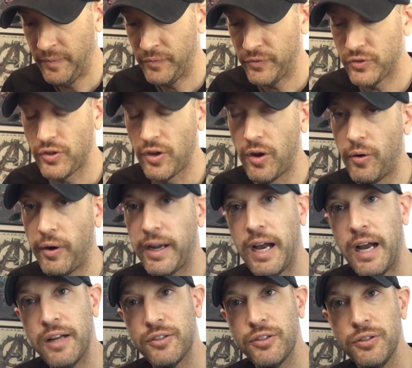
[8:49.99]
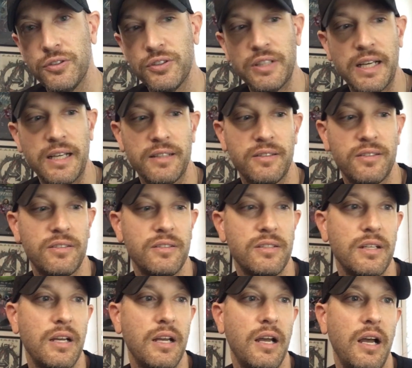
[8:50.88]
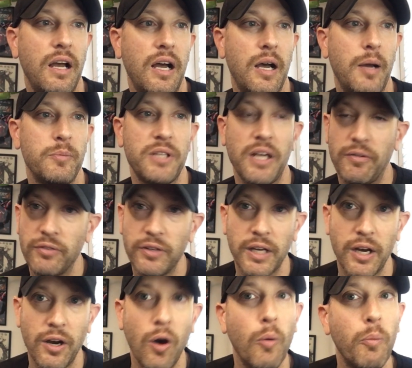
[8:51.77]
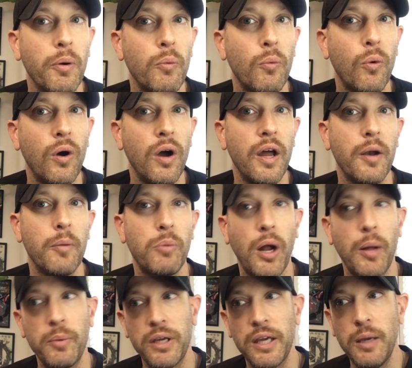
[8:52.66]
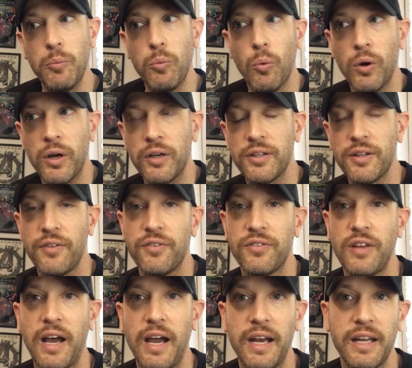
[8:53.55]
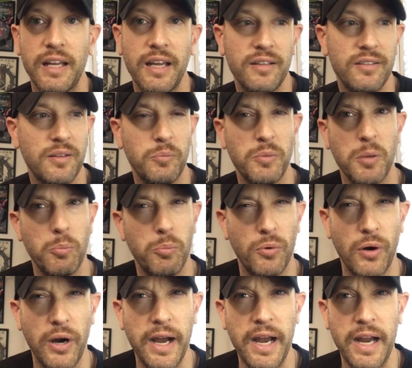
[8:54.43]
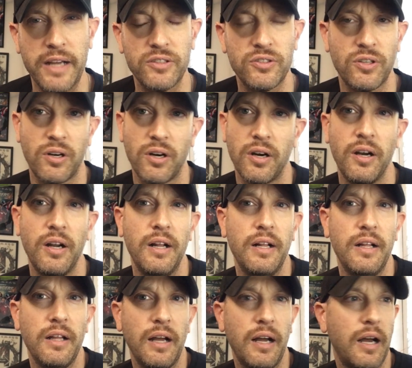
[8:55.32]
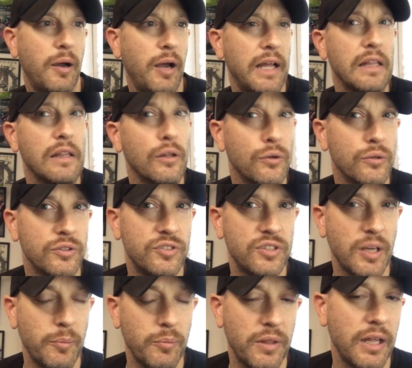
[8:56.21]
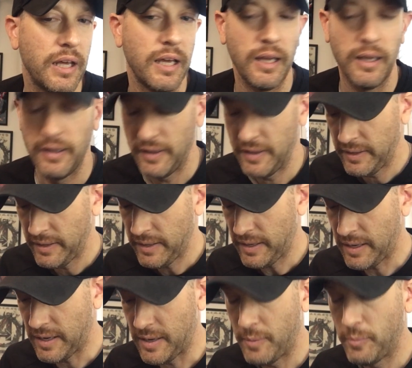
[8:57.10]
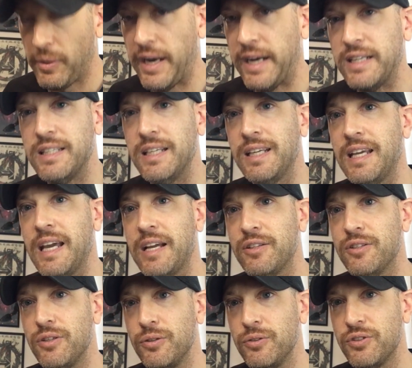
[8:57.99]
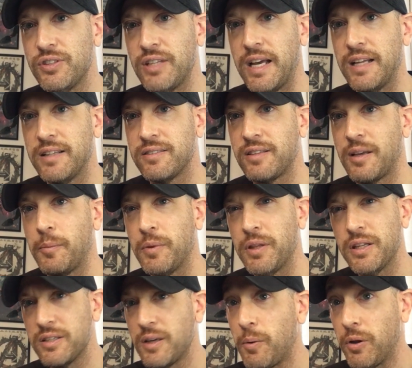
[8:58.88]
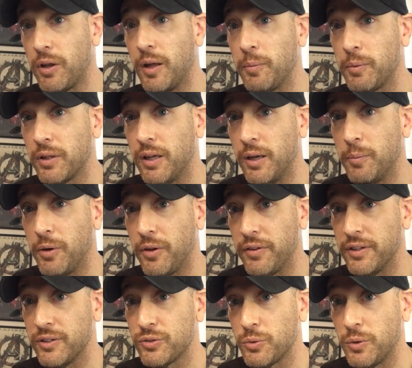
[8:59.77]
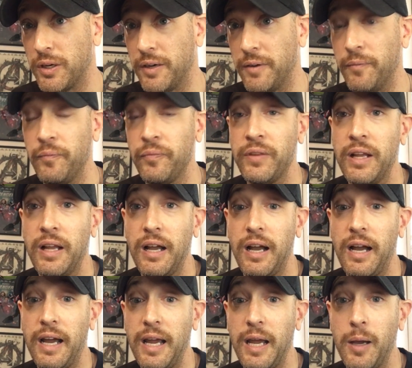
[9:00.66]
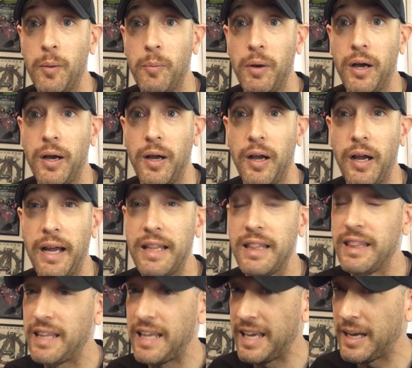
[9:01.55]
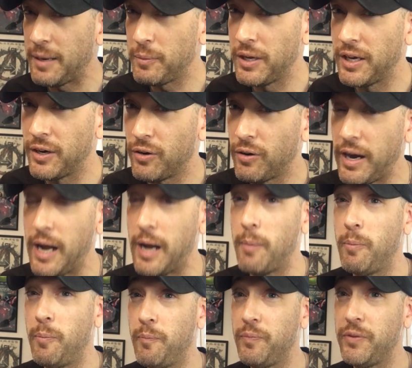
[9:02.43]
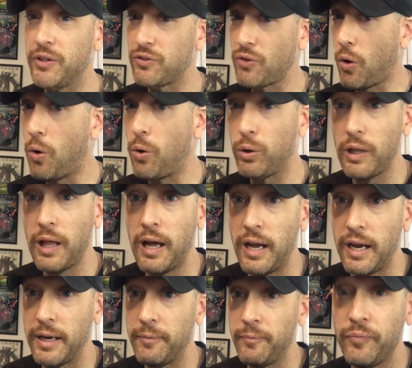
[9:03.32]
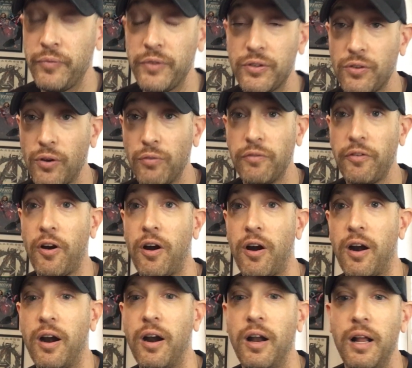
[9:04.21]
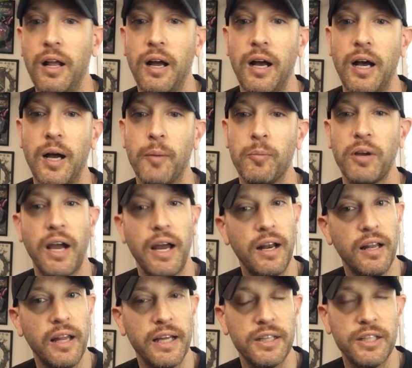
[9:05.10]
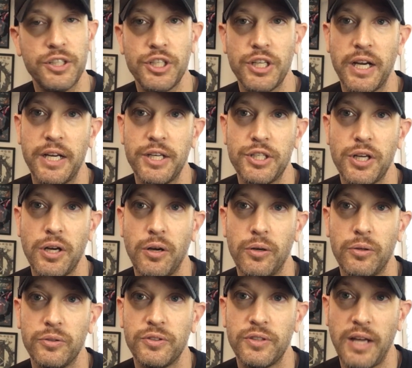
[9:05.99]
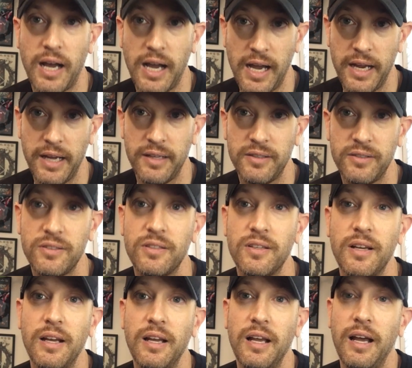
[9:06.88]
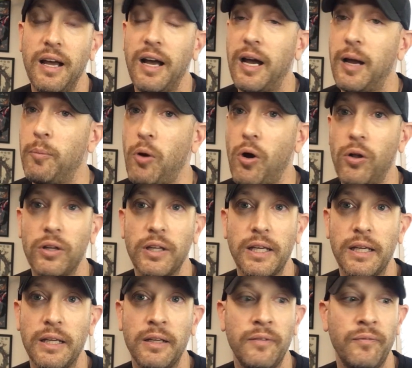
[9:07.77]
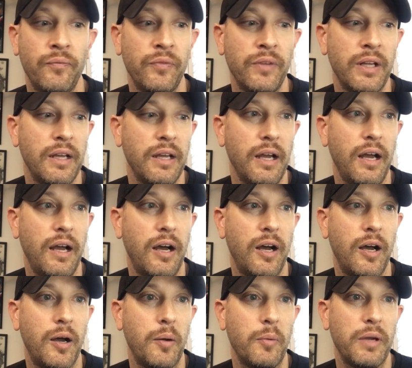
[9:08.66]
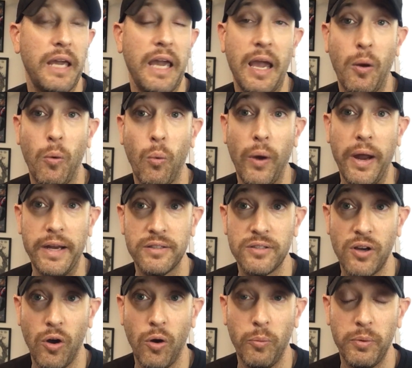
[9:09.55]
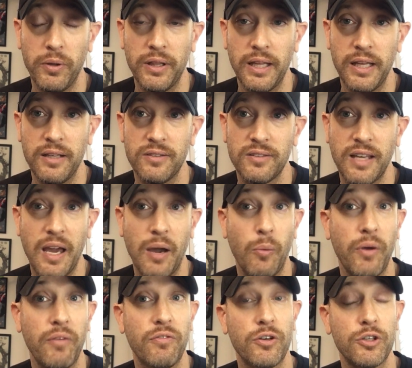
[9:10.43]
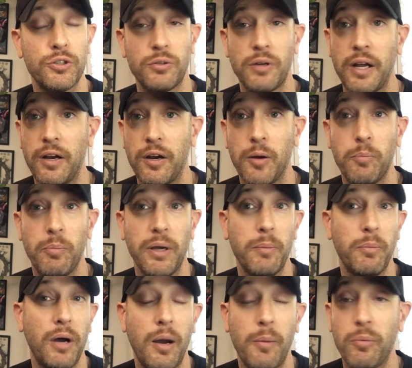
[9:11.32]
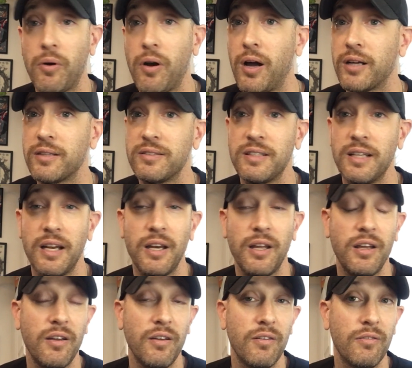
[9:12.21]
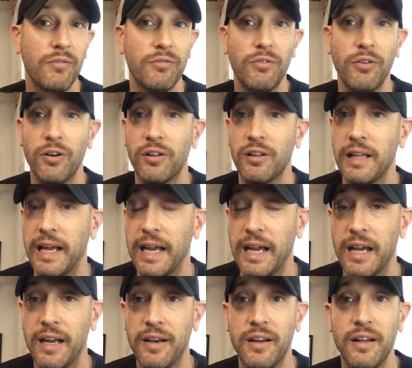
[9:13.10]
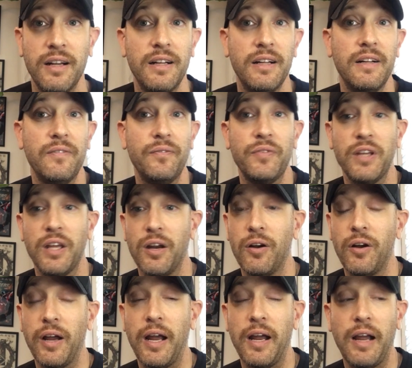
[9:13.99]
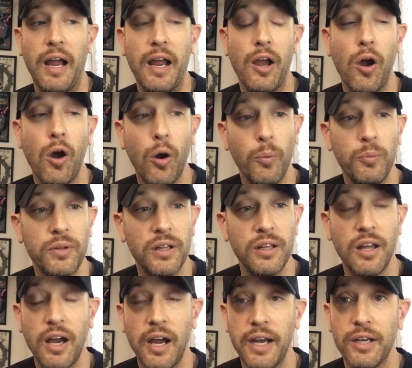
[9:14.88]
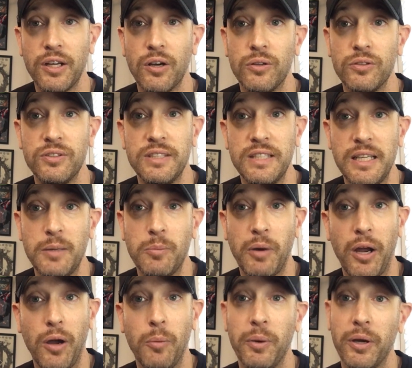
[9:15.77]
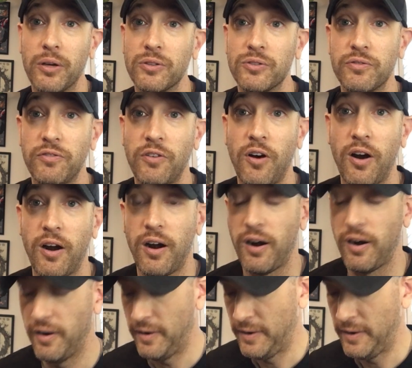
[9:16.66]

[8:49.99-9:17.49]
So I got 2 sets. I'm definitely going to open one and probably keep one to the side in case something breaks or I lose something. But I did get 2 sets. I'm in the Double Up Club on this one. I think I'm going to grab this whole line so far. Kind of like the G.I. Joes, the Hayas. I'm all in. Can't wait to open these. Can't wait for Shredder, Bebop, Rocksteady, Foot Clan. I hope the line goes deep. I hope it goes far.